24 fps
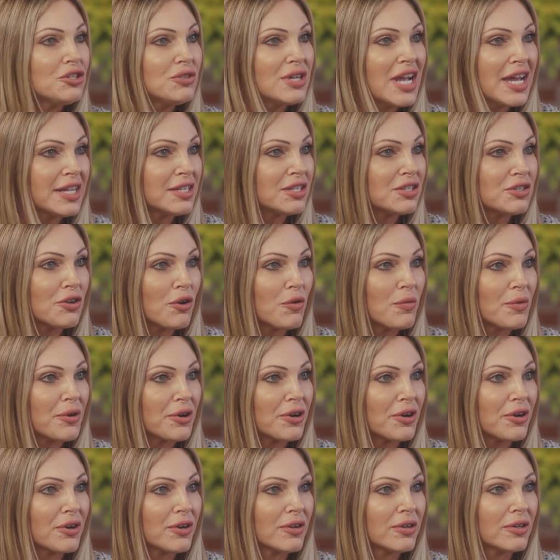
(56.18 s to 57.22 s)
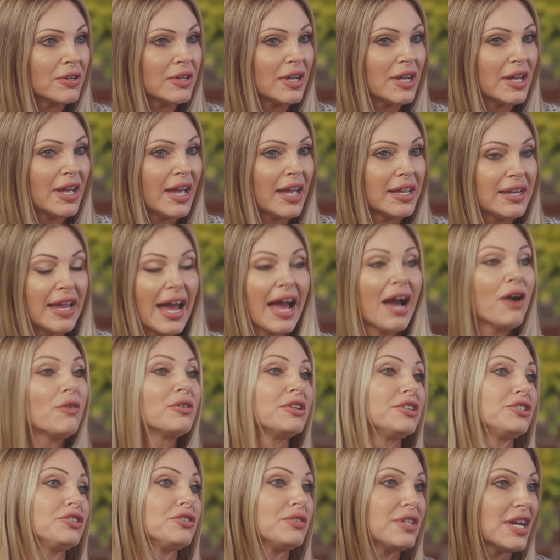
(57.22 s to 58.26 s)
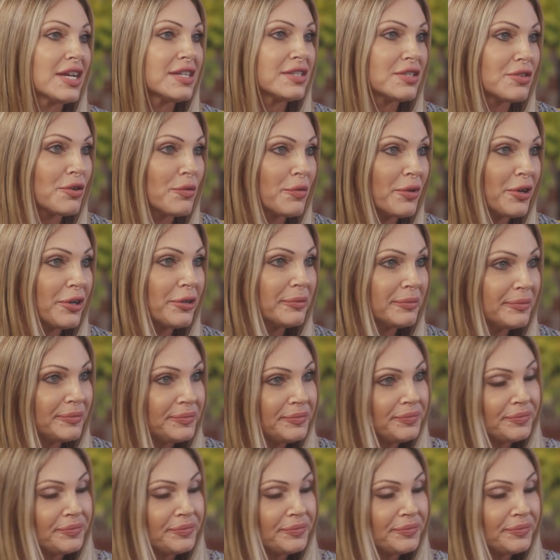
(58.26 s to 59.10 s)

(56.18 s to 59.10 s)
you get sober, and how did you get sober?